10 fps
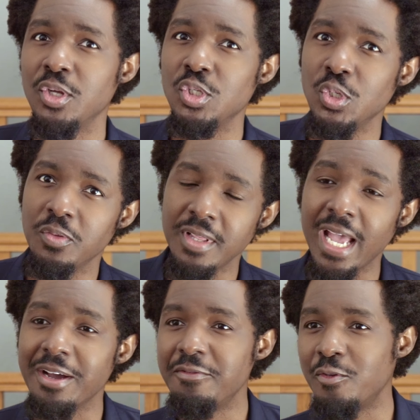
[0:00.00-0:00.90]
to
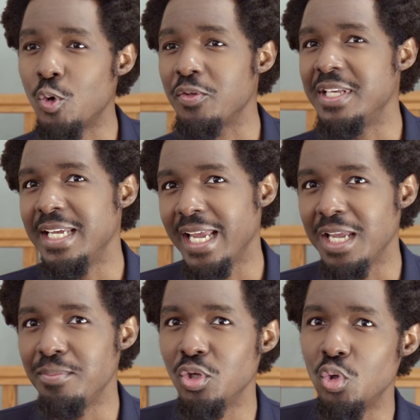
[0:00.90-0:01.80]
thank for the
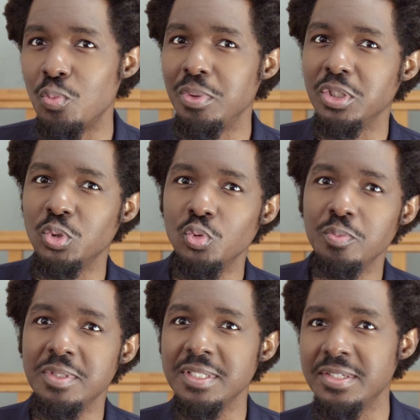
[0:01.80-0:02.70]
ABO blood
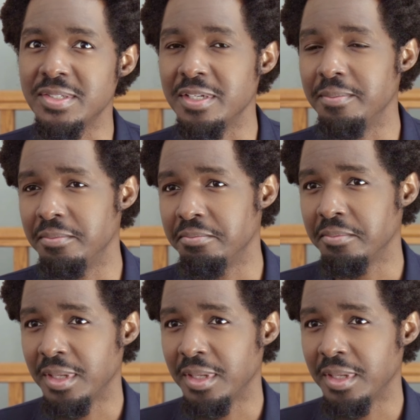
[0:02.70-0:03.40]
group system,